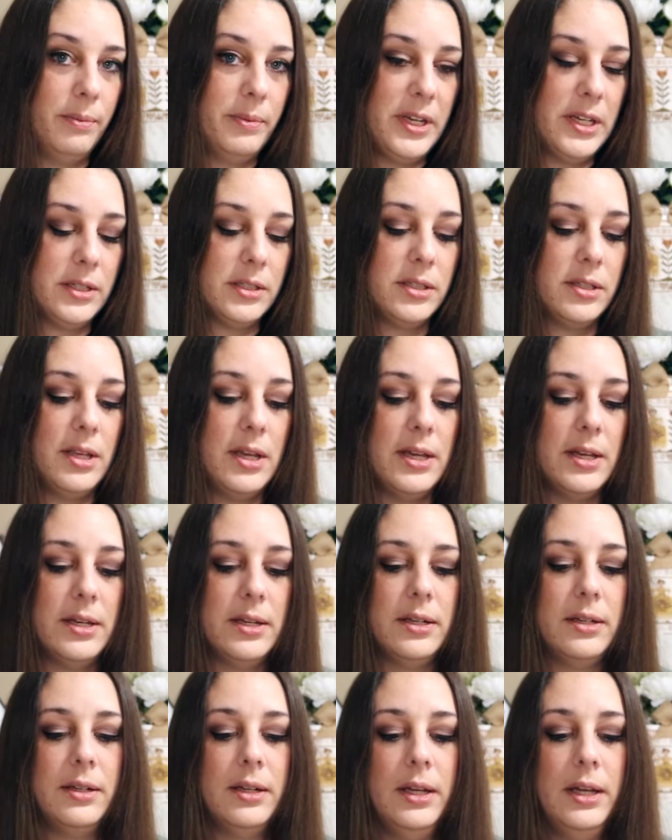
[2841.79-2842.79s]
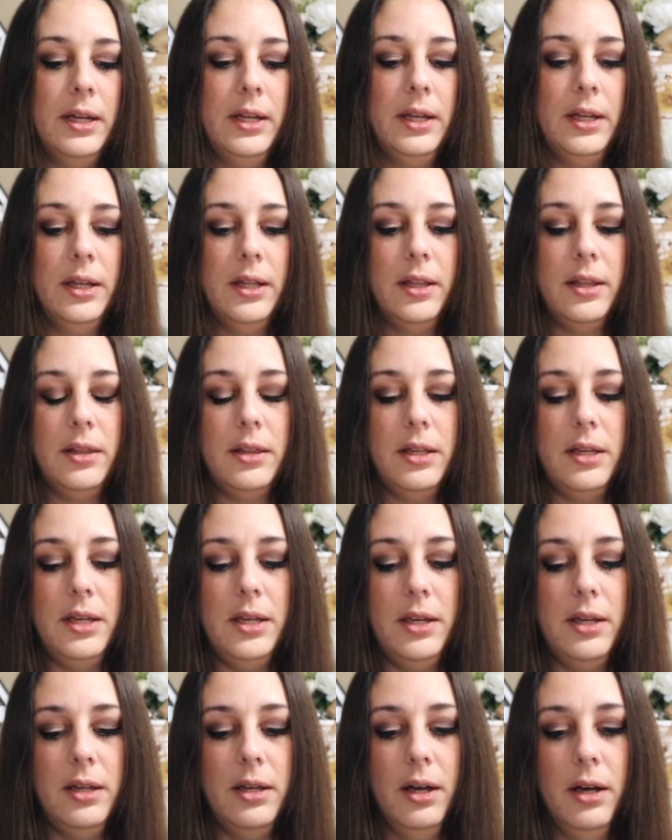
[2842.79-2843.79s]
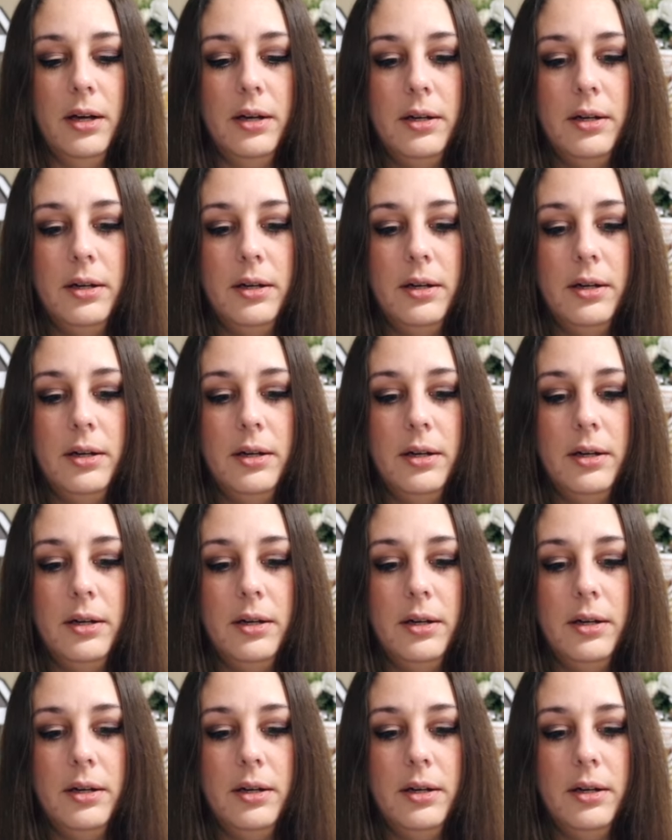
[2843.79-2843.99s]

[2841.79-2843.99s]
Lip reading: mixed in. The